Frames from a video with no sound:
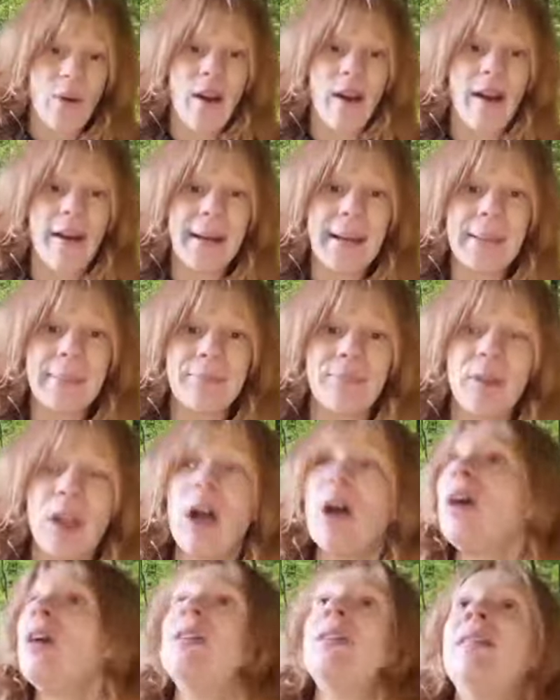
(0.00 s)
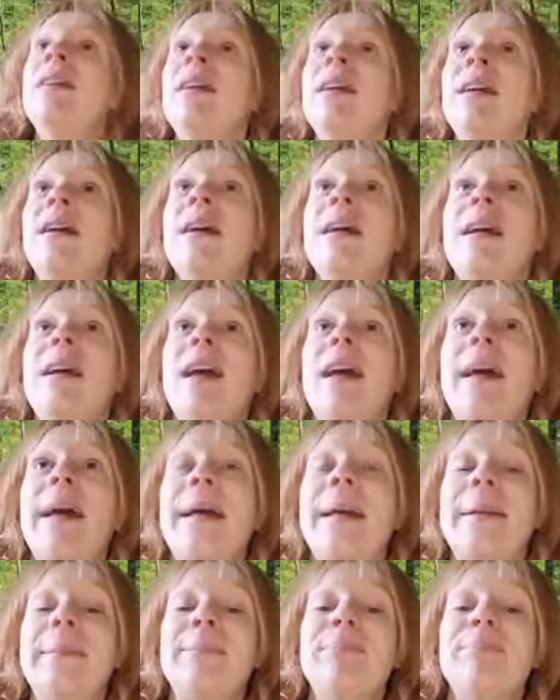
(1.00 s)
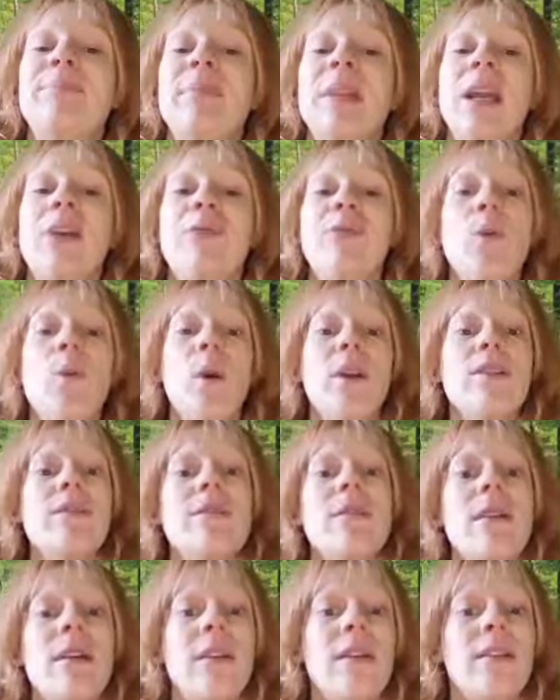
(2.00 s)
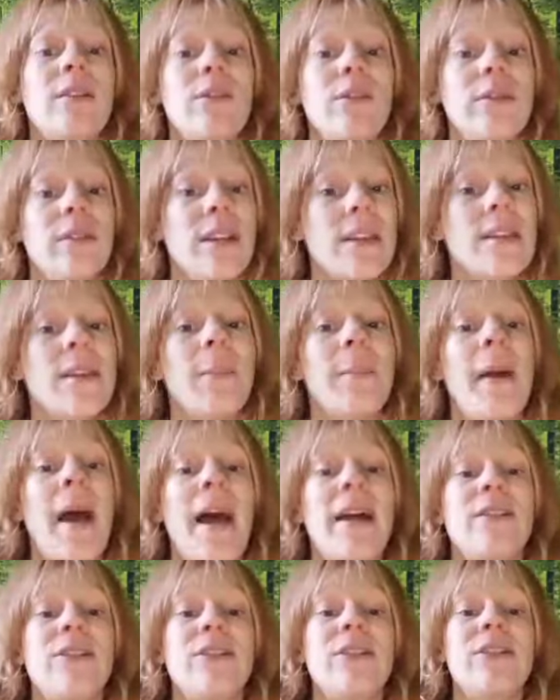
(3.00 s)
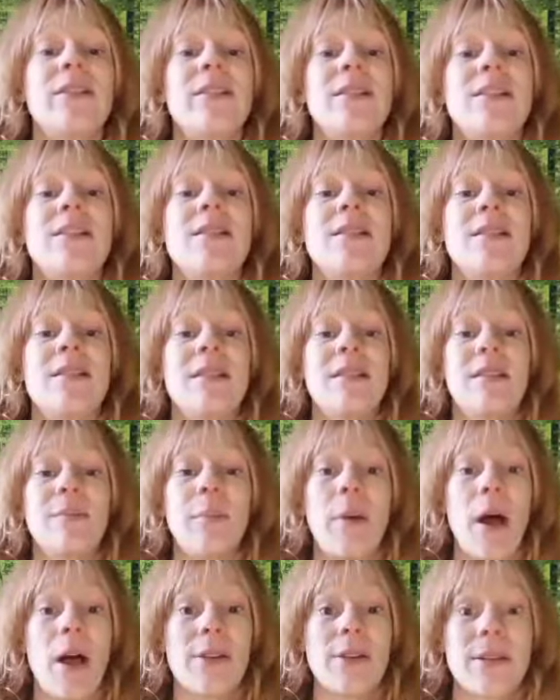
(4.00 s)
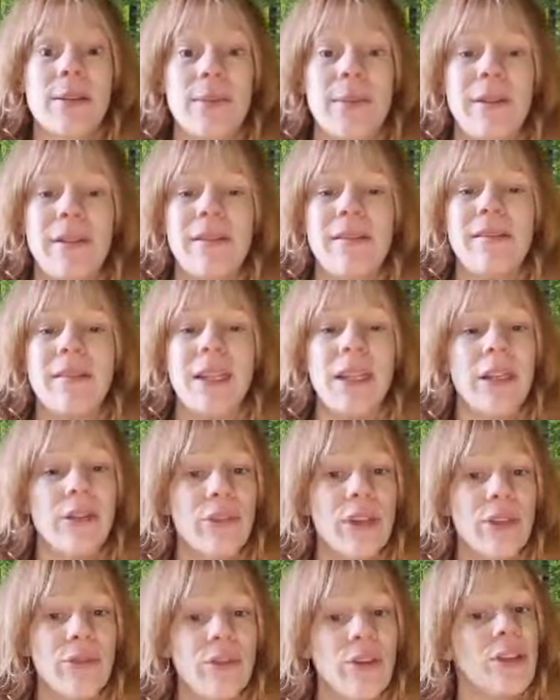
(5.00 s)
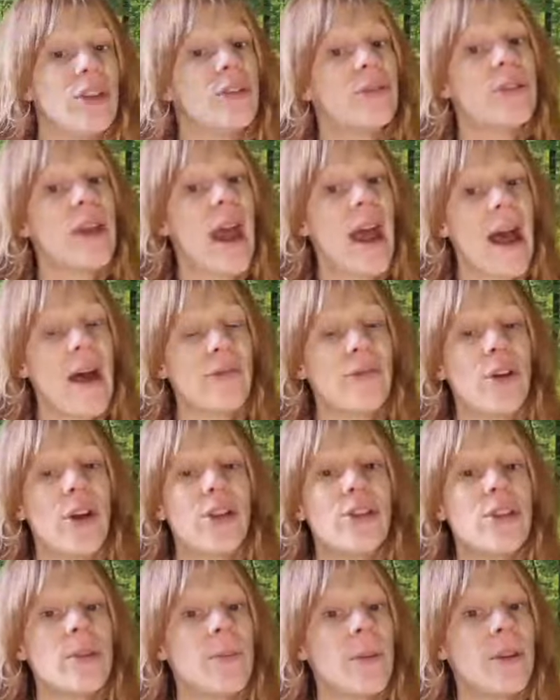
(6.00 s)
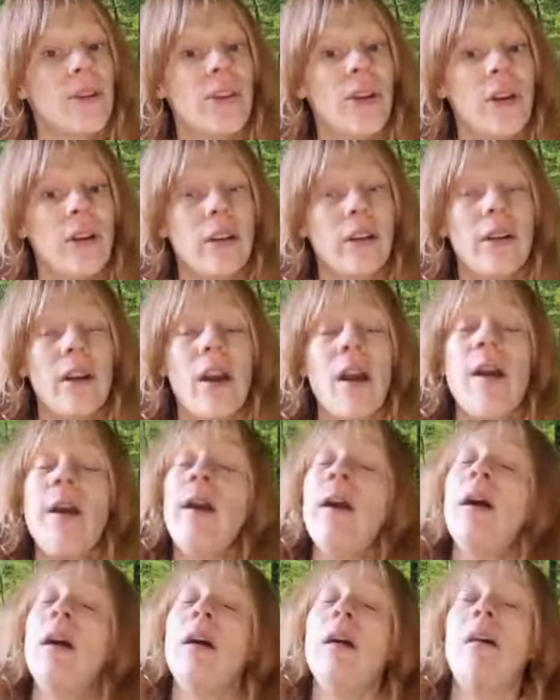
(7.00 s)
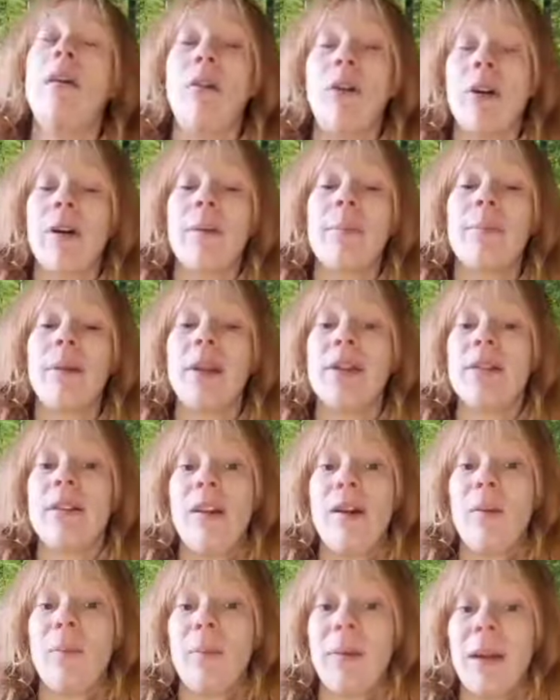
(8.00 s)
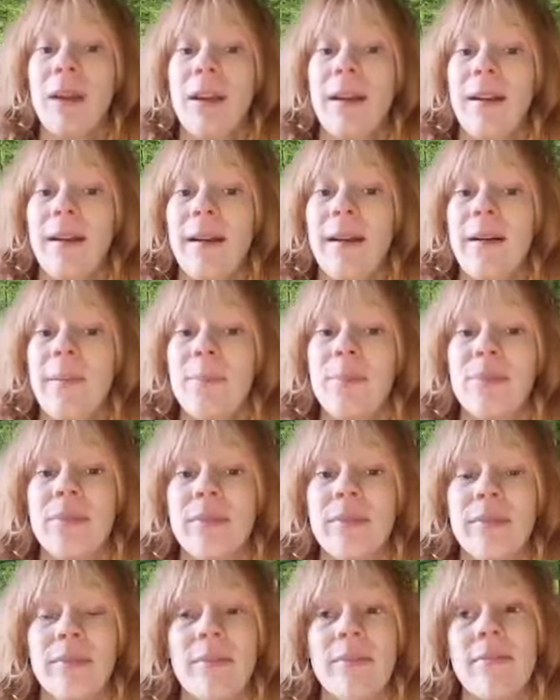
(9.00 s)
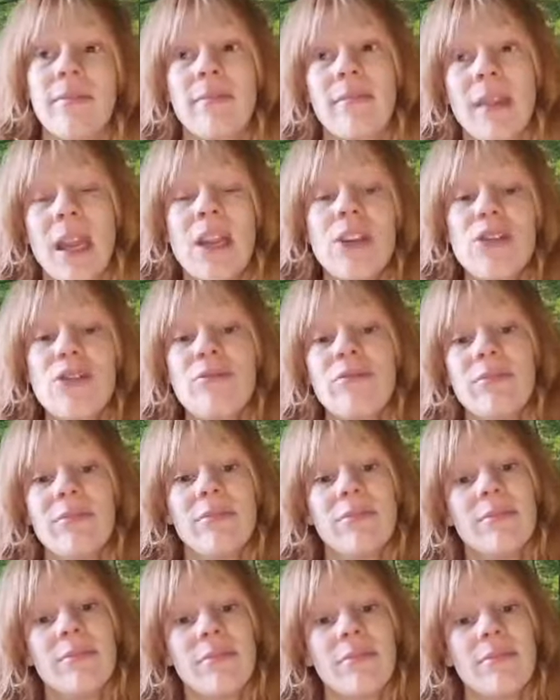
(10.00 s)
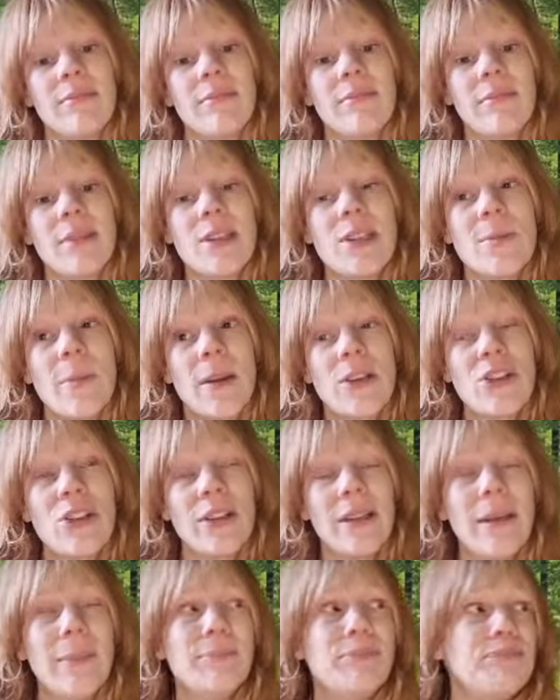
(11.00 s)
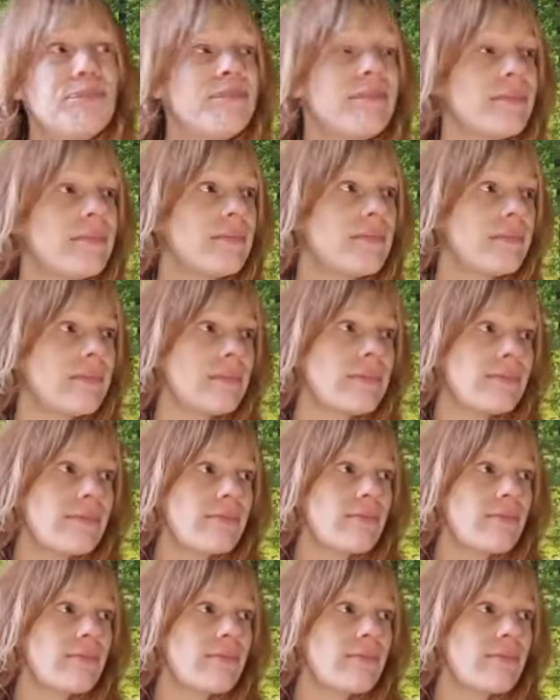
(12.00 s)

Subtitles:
So on the if you want to knit the pattern, it's still possible, even if you don't have unspun yarn or PLÖTULOPI in especially.